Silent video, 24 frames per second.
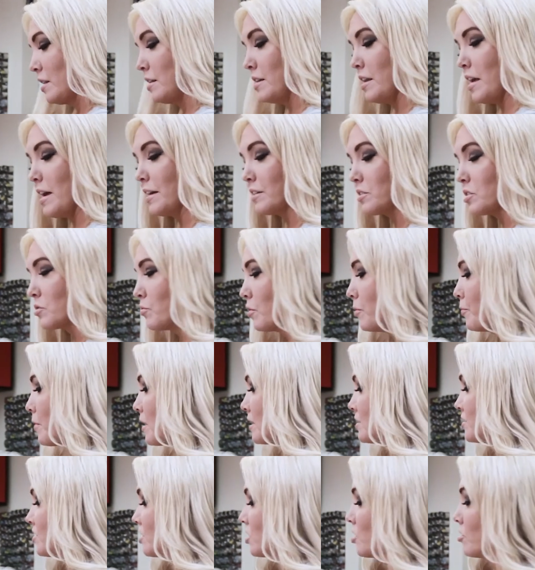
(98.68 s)
Next, we
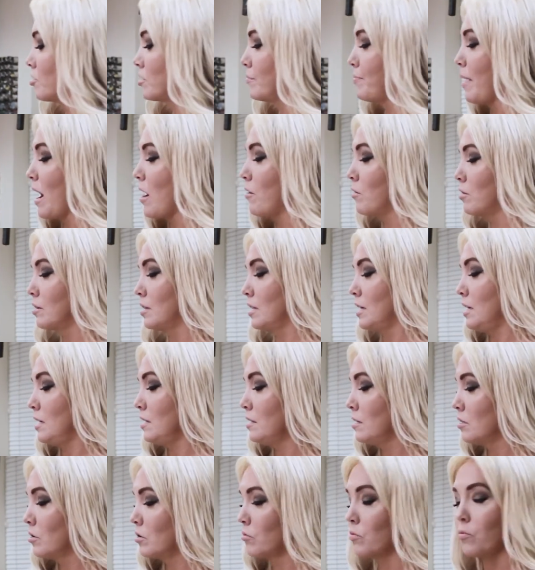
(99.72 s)
wanna secure the power
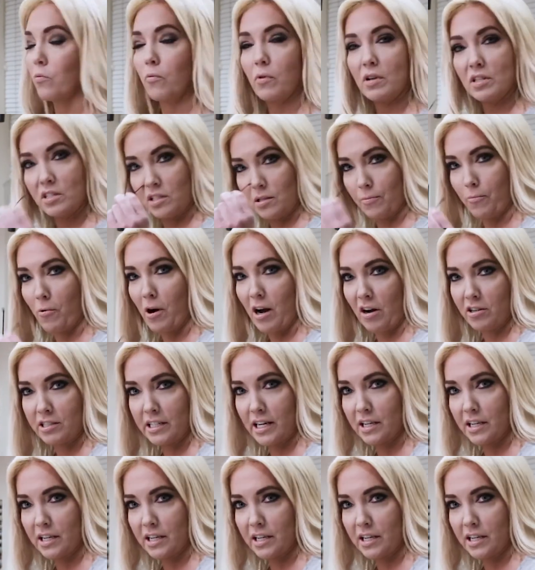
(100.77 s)
lead with some wire